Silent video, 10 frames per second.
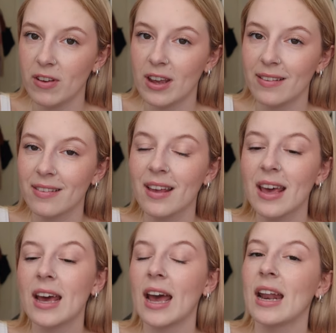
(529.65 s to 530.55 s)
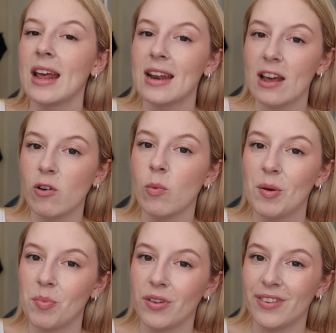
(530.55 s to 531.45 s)
face and I never
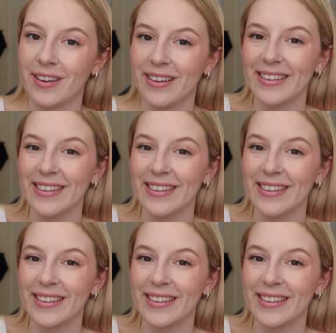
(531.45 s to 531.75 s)
wear bronzer